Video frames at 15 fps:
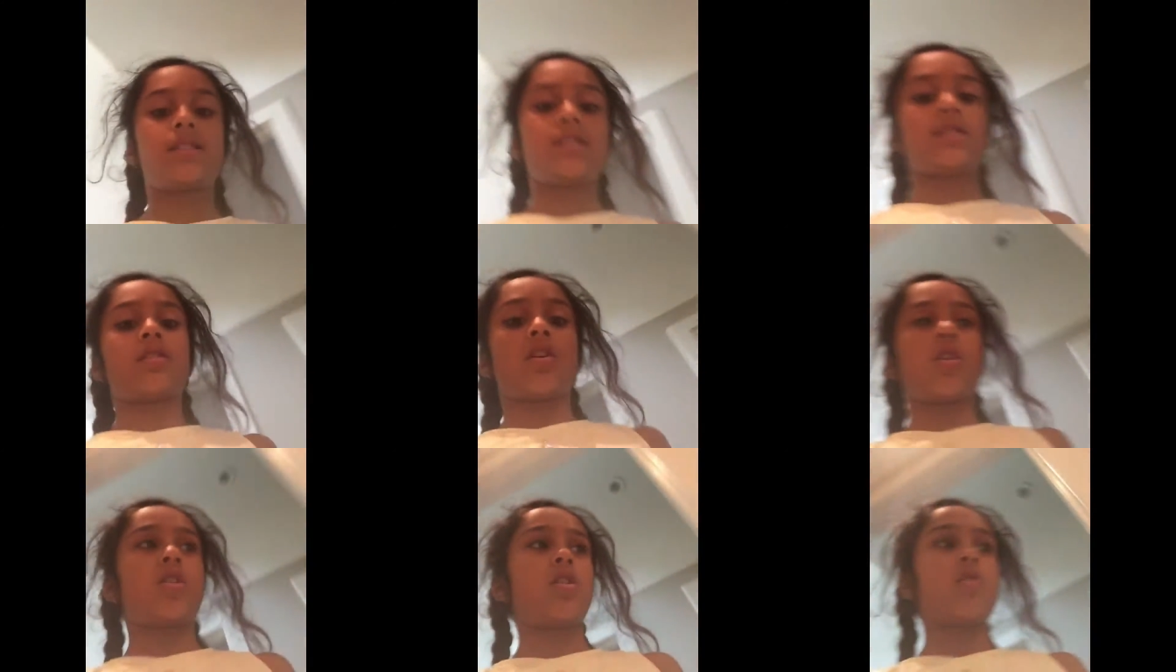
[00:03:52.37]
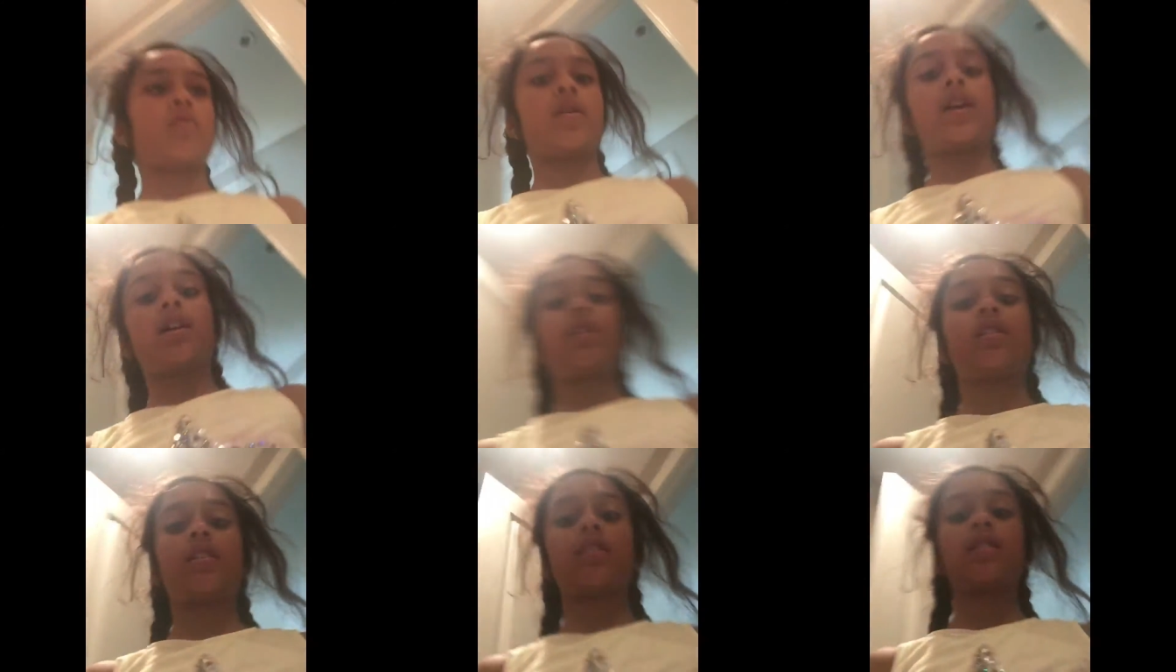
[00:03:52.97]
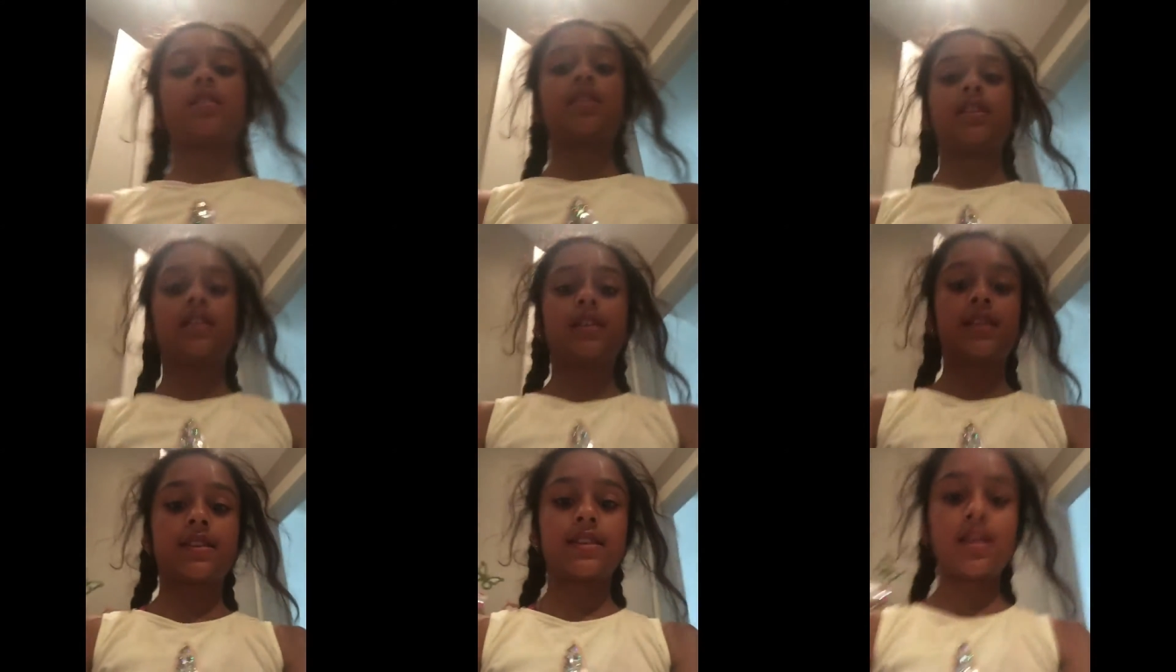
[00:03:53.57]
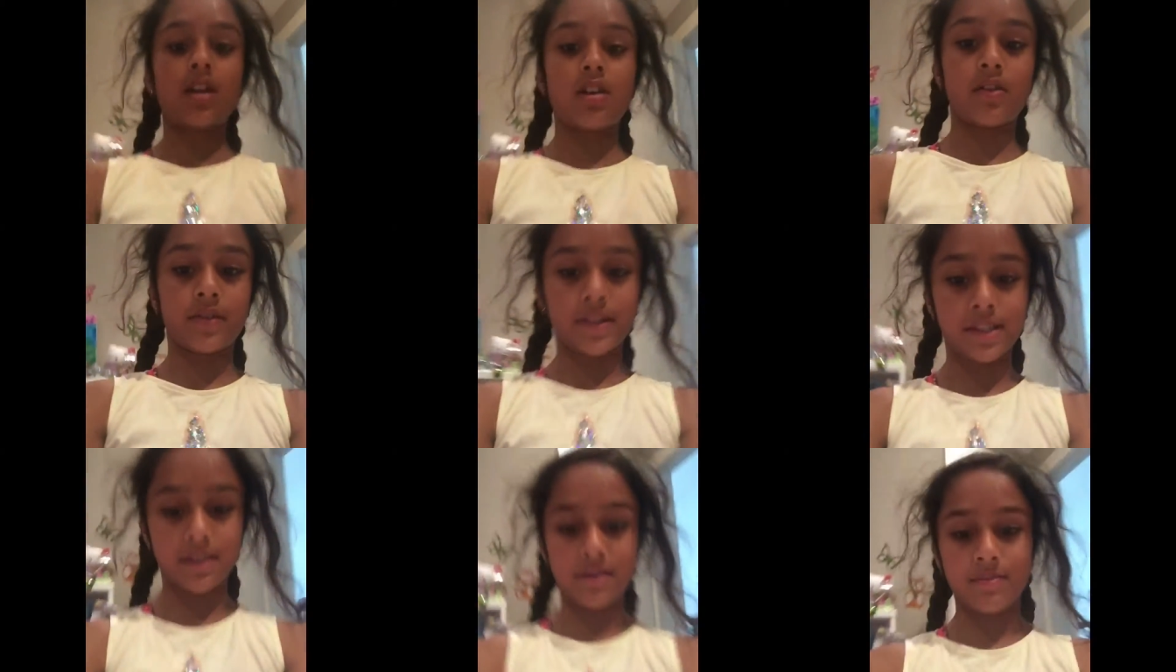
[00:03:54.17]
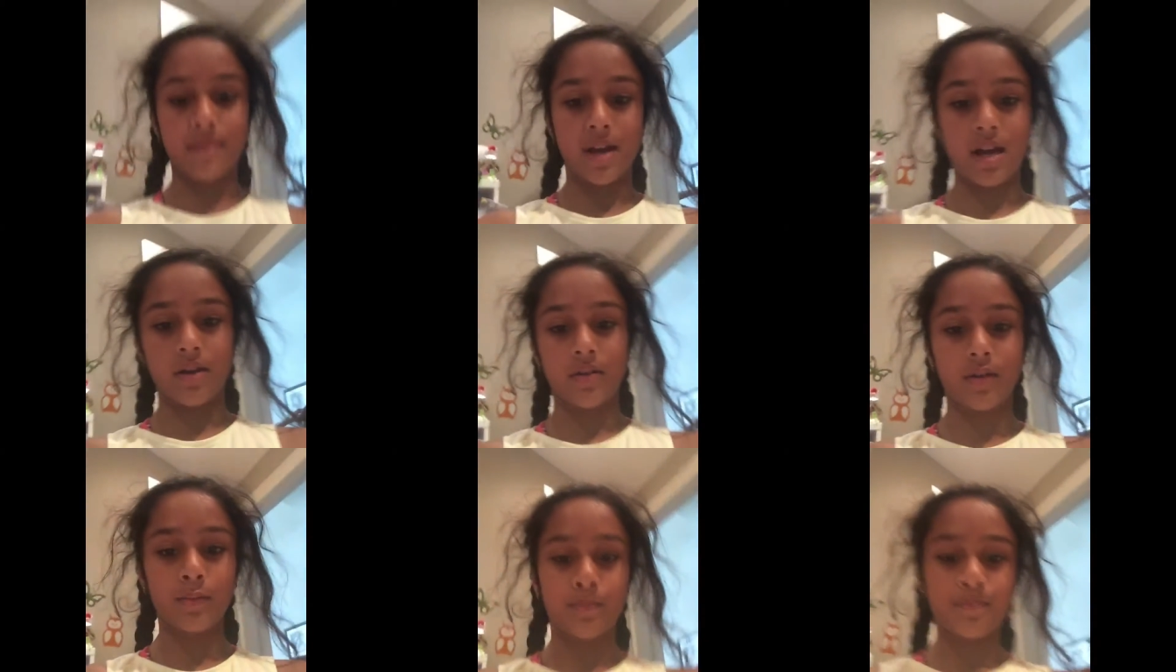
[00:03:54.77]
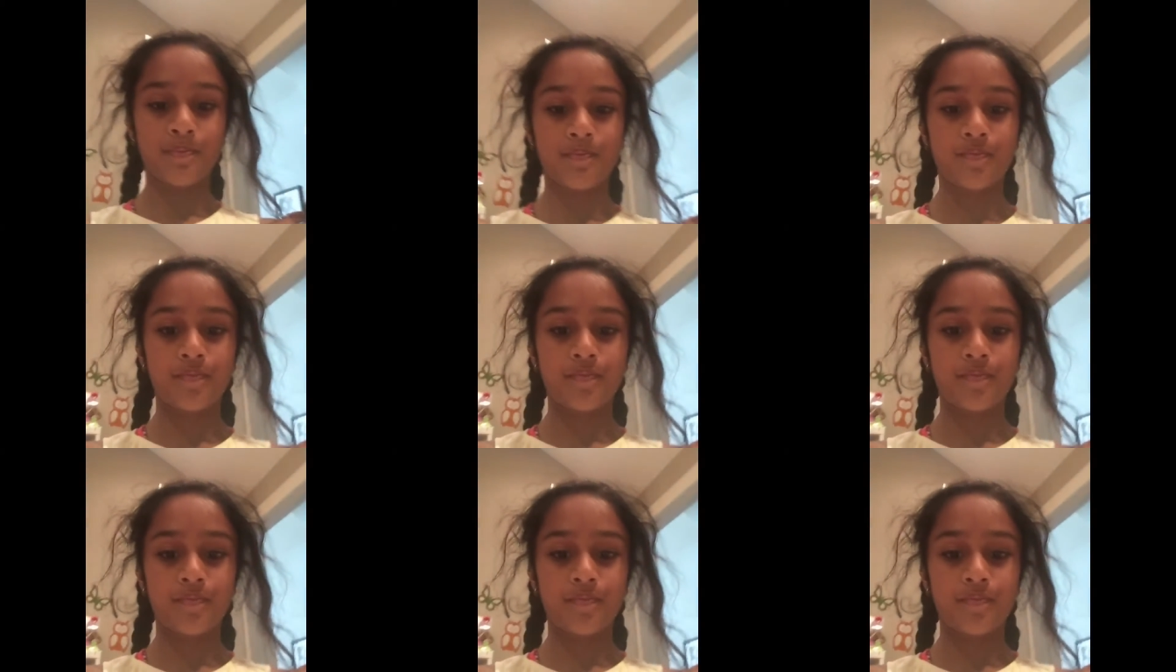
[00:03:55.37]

to the hallway. So this is my room.